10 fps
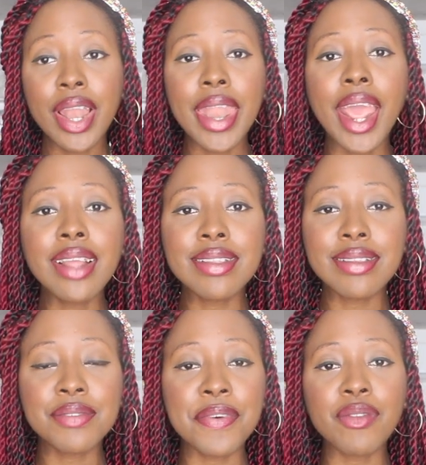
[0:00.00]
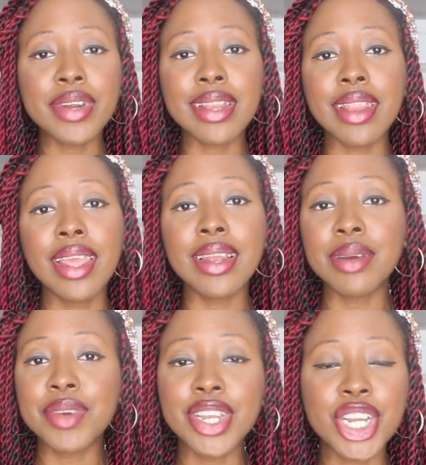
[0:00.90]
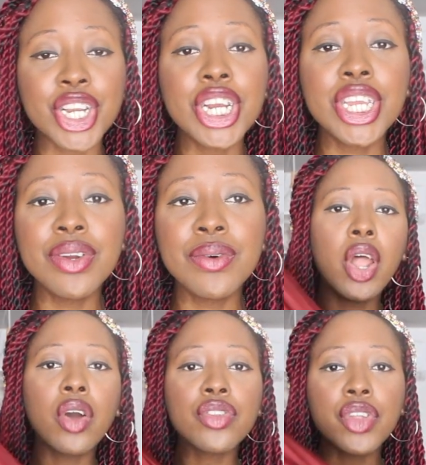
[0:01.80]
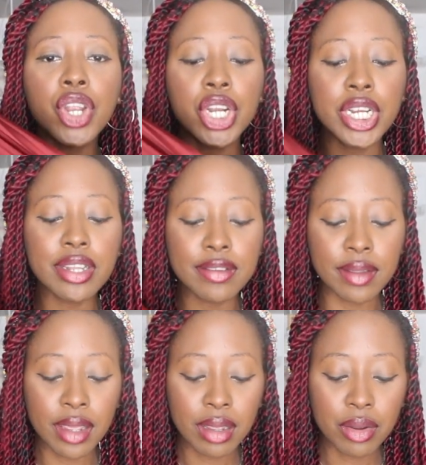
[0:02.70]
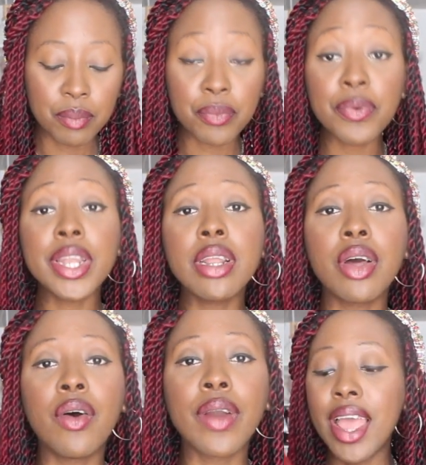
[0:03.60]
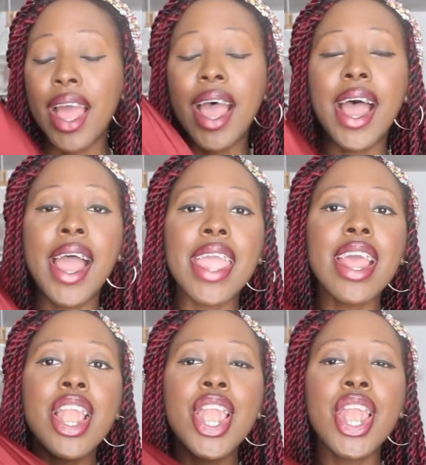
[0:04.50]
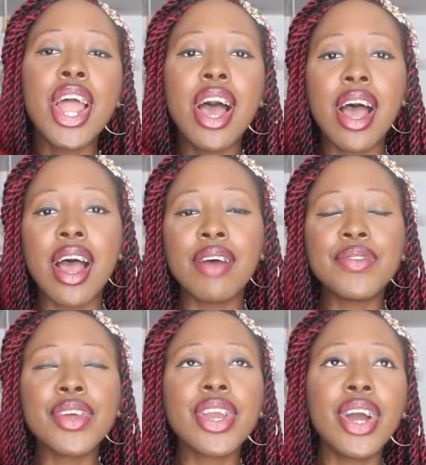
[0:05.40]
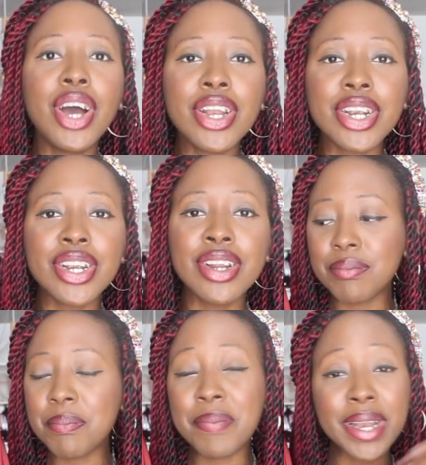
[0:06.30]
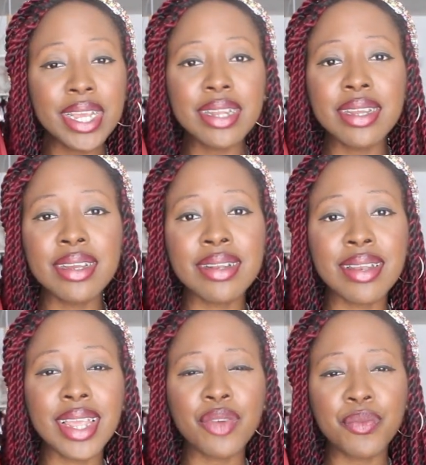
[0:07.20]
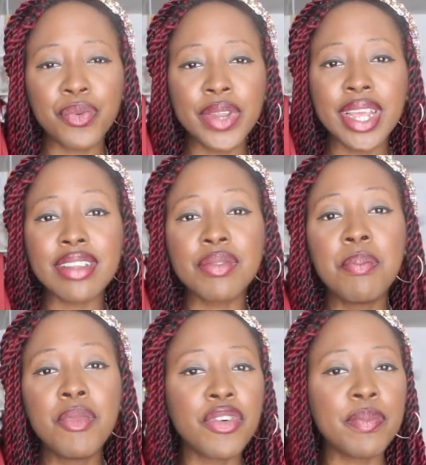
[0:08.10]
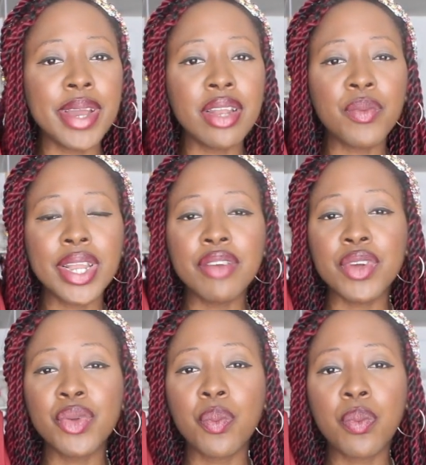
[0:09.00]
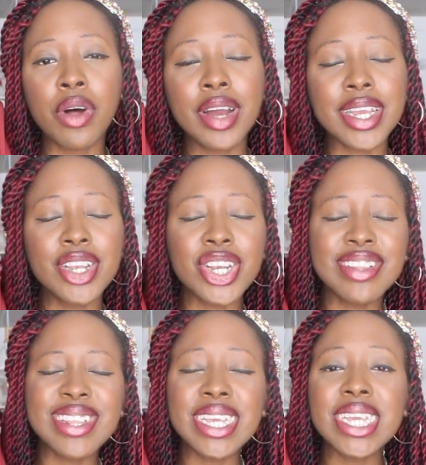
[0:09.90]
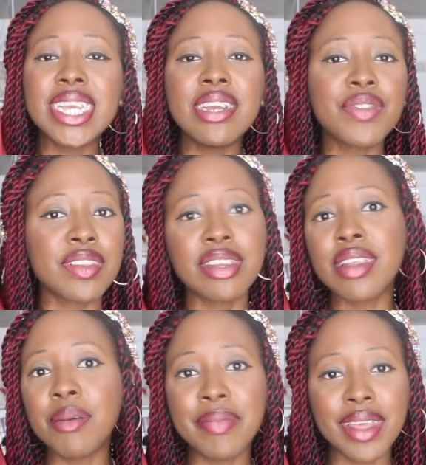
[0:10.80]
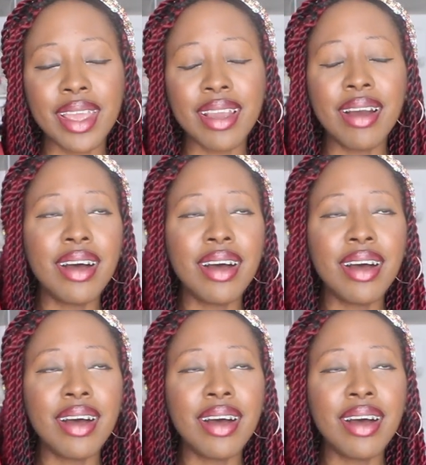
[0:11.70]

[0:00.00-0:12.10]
The next favorite thing that I'm gonna show you, long skirts. Pretty long. I love the color. Pleated, creates movement whenever you walk and just gives something.